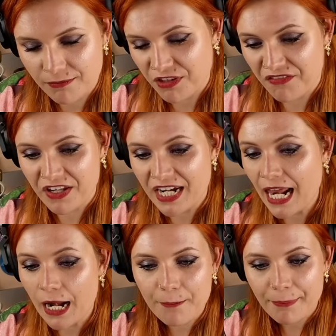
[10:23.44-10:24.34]
The
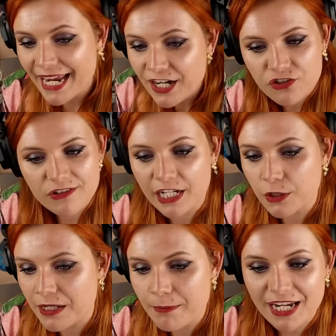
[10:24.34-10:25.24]
vanilla beige
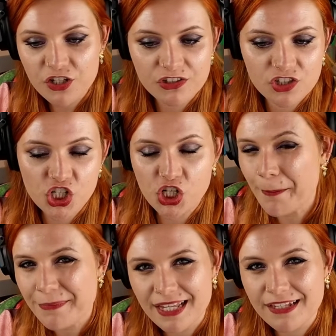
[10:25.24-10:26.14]
singer in me just
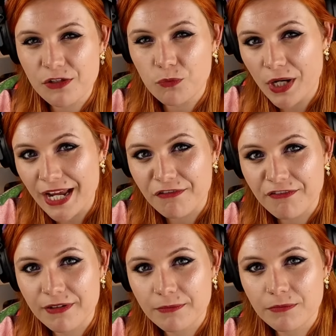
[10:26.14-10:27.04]
assumes that's a riff
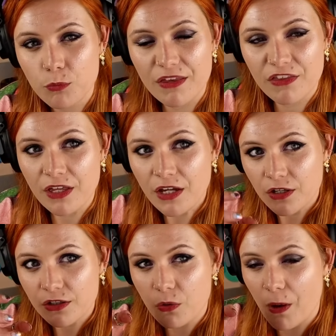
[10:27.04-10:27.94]
with
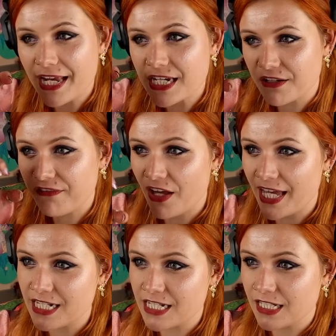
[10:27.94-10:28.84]
quite
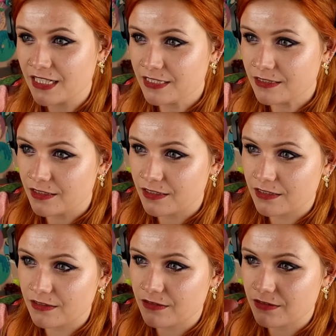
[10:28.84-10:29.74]
defined
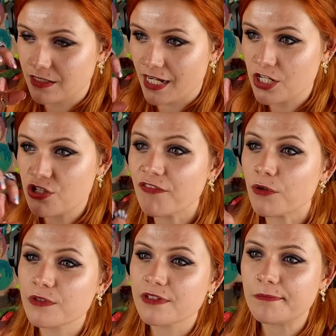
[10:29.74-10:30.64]

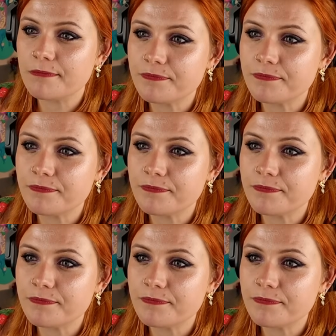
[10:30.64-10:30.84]
intervals.